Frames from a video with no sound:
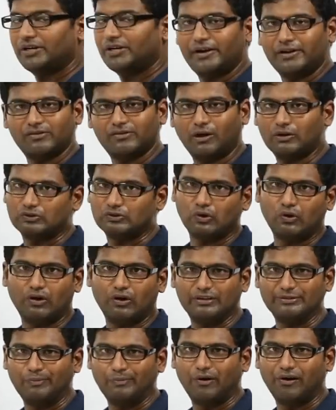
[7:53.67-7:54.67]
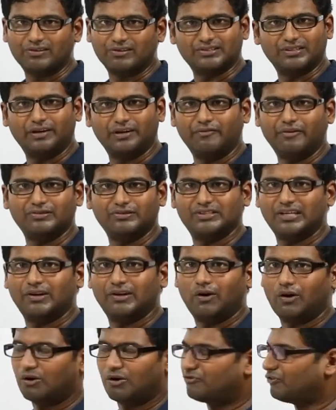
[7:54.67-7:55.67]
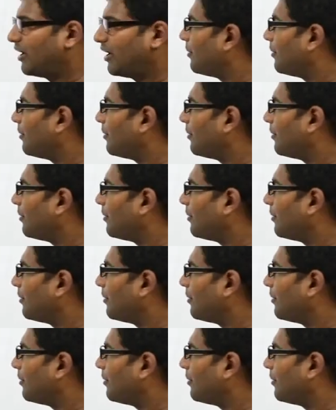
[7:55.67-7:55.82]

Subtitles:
state is also called as block state. We have seen a lot of